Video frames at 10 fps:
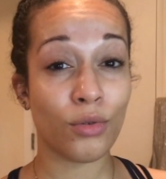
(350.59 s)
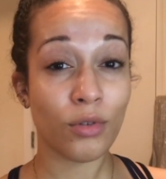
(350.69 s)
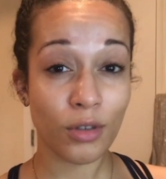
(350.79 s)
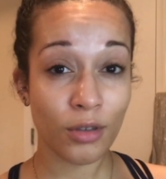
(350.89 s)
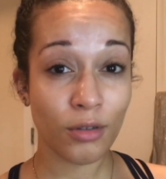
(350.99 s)

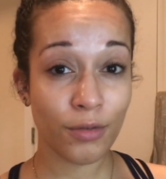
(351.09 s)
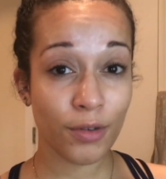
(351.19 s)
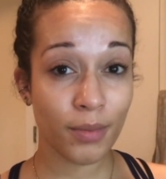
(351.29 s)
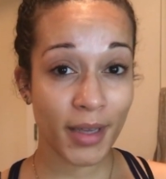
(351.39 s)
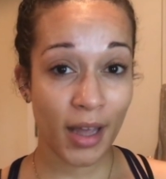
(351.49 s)
cool toned
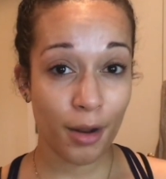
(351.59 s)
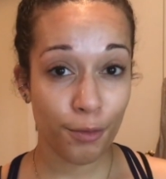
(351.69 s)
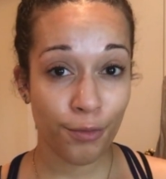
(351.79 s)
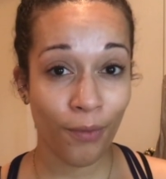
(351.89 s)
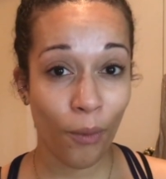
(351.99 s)
for me
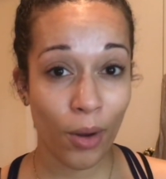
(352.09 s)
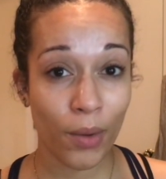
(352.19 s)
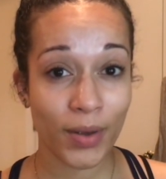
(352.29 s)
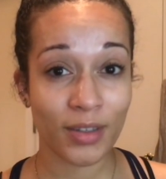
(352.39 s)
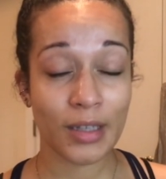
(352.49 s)
and
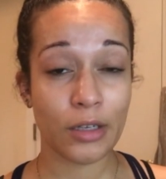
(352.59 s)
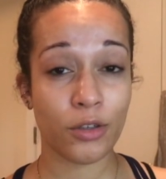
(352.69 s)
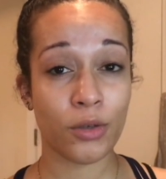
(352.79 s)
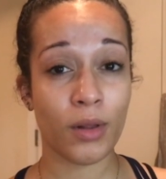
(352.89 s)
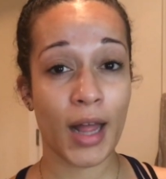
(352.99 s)
4 was a
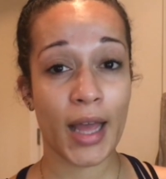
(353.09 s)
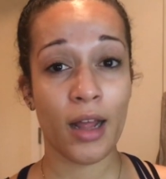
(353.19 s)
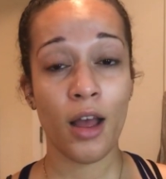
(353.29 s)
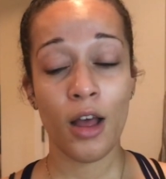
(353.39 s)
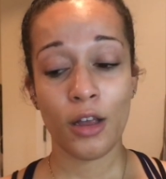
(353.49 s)
little too light.